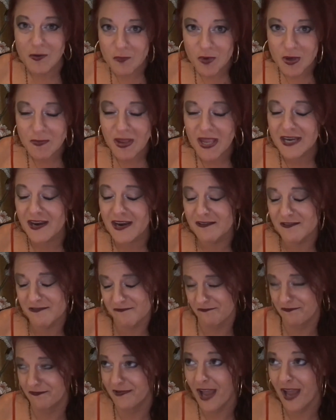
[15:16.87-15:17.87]
We may
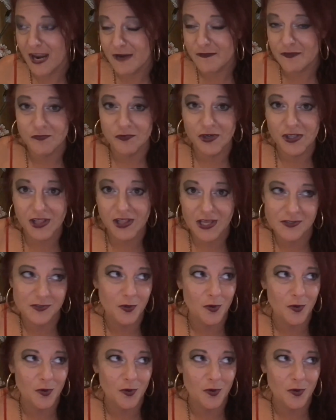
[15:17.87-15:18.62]
not even realize,